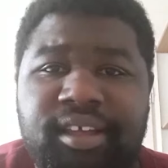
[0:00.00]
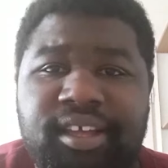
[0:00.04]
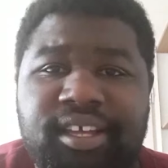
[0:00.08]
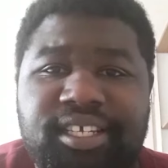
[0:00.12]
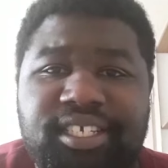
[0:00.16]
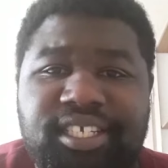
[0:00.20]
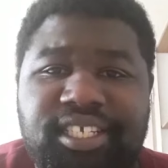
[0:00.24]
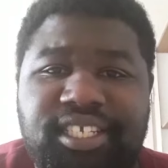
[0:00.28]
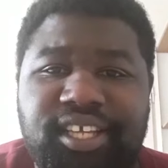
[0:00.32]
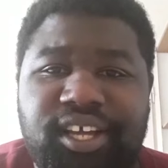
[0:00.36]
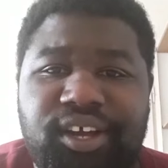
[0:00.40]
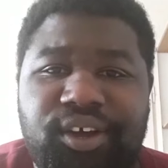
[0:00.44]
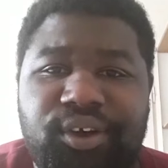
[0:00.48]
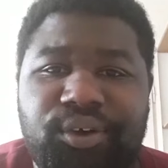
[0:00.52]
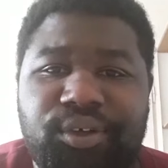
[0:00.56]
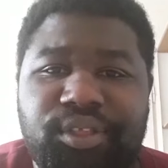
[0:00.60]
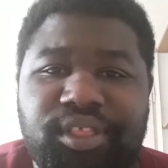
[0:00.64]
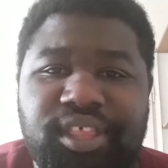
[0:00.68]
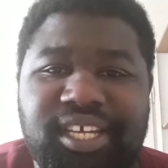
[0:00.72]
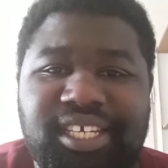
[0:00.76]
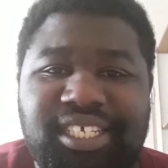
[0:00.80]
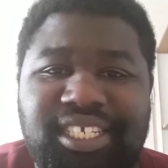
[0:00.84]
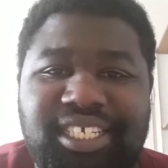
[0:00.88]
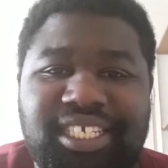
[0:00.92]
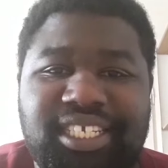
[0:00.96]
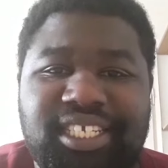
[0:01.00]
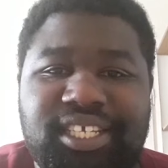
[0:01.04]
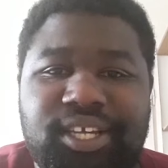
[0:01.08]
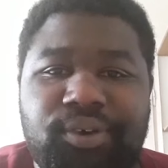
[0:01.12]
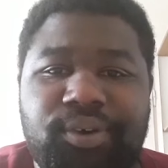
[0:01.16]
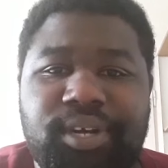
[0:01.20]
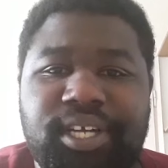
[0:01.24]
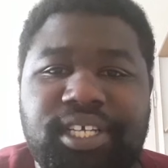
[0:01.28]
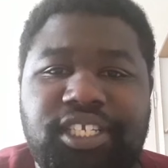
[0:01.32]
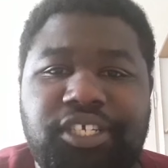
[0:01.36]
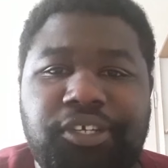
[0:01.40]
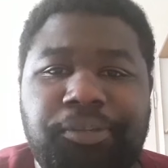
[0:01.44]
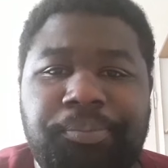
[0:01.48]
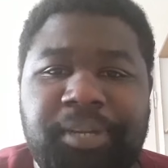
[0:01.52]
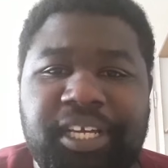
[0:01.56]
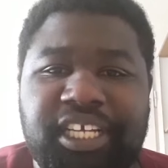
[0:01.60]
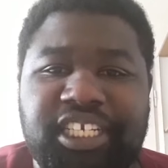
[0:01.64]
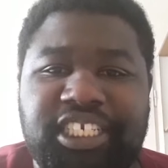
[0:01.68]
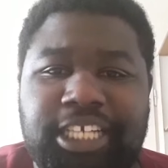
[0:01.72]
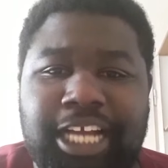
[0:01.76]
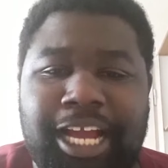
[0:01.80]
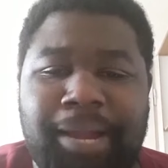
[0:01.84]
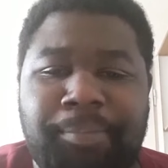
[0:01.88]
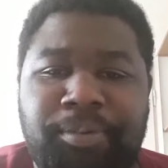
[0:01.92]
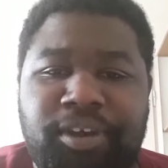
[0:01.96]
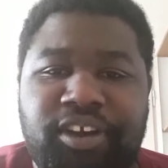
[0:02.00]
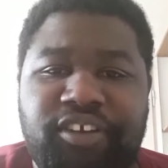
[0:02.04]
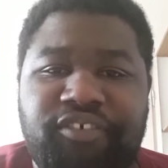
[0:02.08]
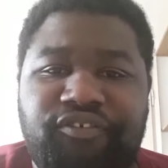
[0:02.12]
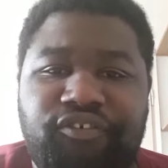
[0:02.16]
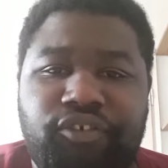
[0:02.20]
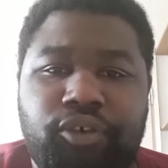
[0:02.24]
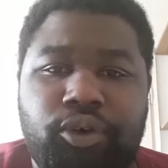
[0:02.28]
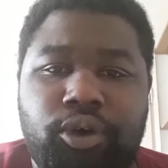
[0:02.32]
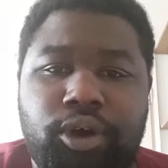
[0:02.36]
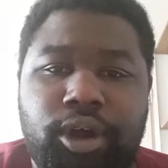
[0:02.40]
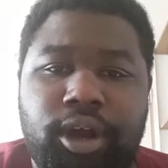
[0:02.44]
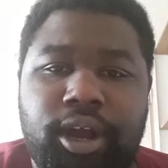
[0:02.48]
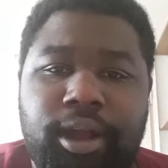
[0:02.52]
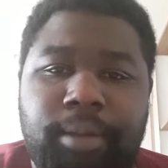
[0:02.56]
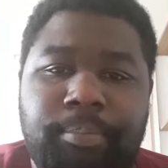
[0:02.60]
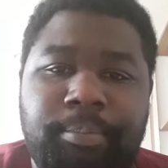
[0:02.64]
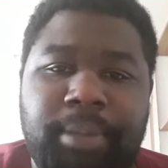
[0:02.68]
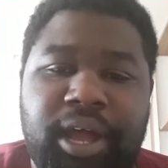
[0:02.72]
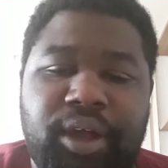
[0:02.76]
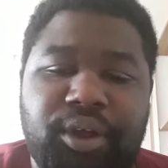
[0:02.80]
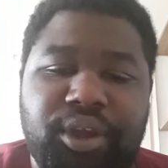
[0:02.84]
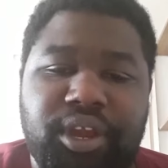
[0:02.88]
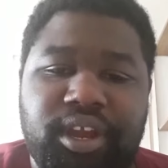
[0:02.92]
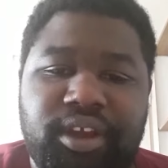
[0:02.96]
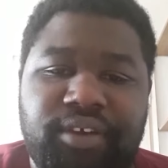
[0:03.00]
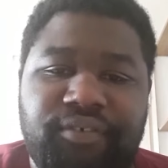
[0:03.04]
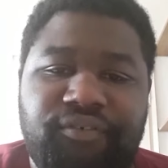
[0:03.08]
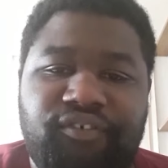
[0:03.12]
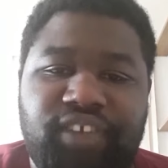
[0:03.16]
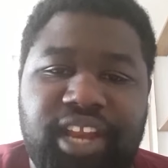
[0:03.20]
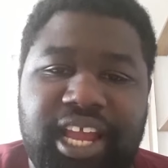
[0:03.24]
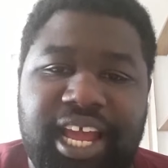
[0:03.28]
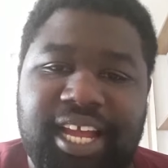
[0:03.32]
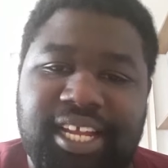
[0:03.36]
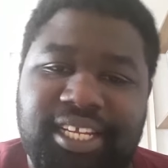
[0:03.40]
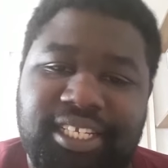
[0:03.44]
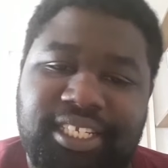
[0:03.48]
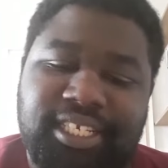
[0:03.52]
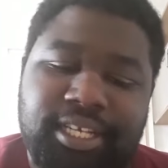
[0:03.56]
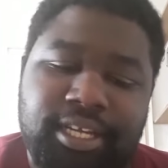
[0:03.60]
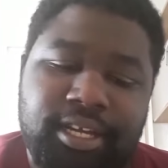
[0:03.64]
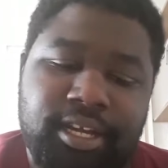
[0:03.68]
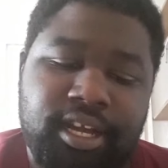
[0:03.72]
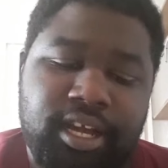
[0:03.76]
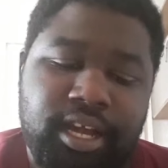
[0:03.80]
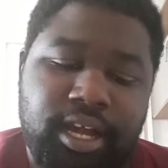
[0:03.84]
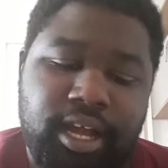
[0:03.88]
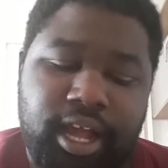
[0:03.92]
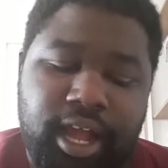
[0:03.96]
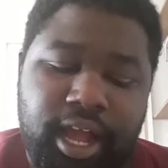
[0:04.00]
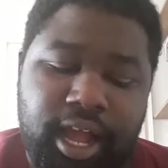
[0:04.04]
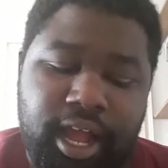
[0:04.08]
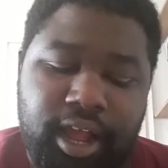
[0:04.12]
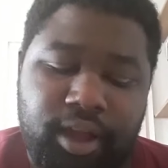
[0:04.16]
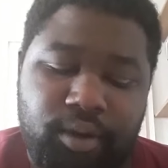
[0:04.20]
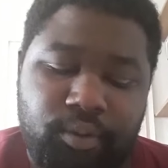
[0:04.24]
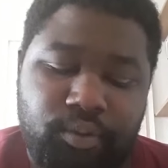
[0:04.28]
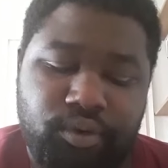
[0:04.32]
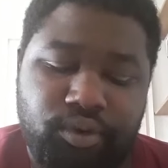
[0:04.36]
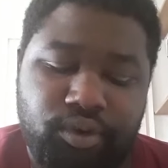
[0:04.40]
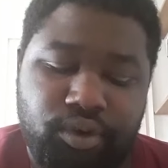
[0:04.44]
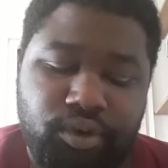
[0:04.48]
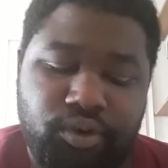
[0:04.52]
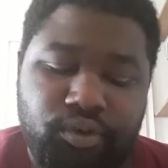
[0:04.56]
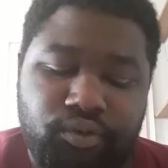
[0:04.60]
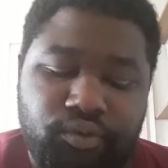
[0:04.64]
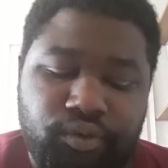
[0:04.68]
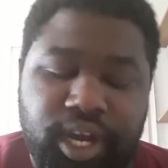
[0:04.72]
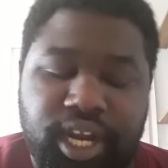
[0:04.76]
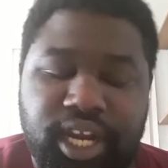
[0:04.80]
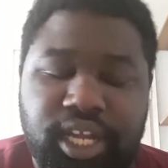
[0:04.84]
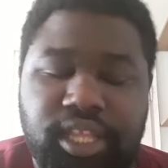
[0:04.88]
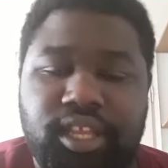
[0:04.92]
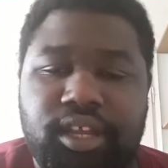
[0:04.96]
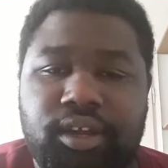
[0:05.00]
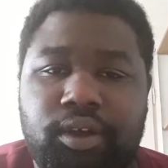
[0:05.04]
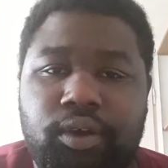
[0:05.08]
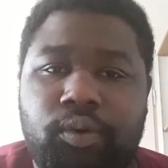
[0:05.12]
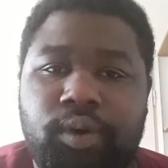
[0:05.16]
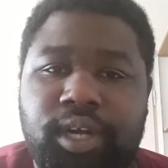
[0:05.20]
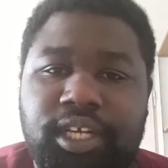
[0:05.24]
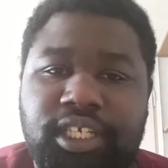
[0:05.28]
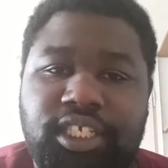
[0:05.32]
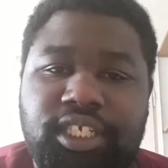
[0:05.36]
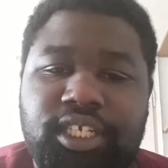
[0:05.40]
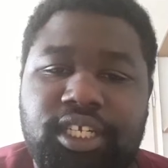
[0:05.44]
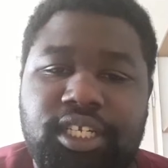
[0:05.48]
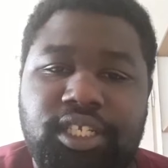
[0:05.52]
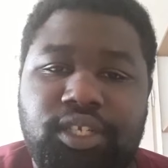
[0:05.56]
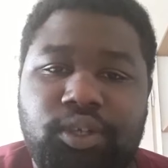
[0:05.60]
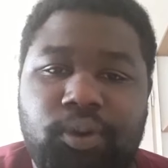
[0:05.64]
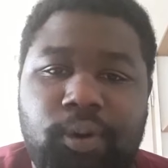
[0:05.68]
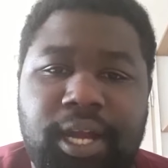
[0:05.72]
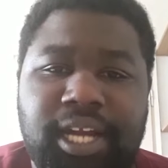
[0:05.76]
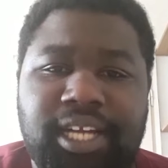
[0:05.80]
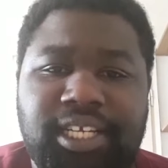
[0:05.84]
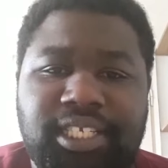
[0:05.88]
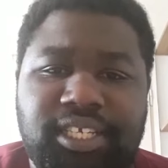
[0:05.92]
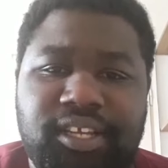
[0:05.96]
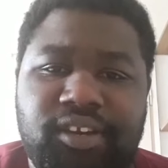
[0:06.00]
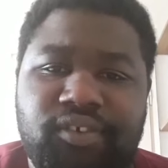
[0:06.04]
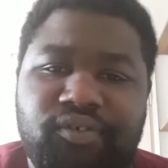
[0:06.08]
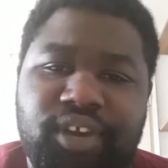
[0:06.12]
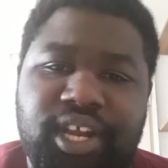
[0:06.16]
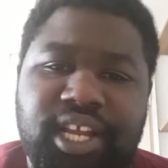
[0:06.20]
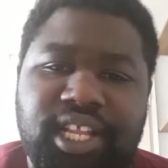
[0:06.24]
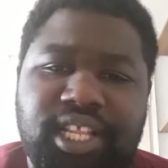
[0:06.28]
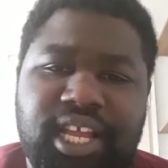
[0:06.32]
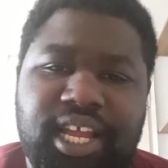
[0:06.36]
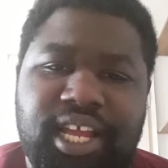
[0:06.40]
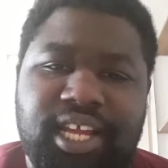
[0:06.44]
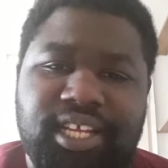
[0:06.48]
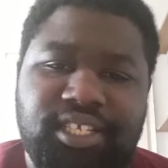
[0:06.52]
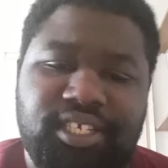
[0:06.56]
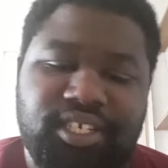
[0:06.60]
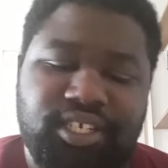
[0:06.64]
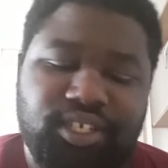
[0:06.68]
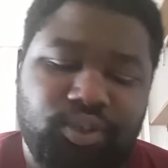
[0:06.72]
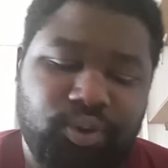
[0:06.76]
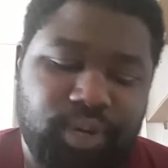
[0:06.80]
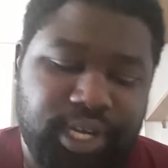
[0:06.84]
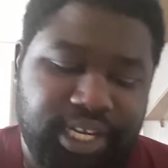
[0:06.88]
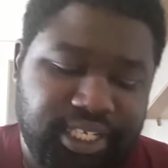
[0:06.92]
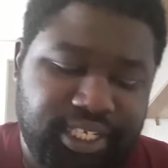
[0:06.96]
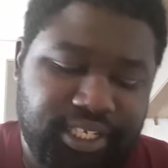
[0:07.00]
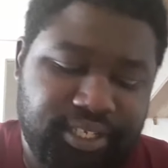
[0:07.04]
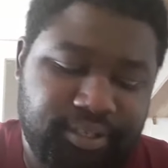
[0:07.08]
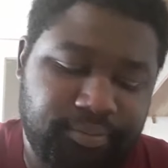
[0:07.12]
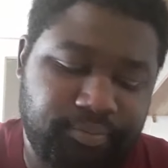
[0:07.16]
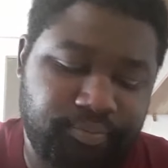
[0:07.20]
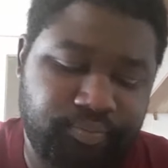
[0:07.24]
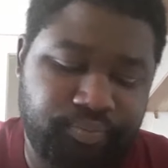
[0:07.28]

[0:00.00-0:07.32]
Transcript: So, this is going to be chapter four about your flat. I will read the question twice and read the answer twice.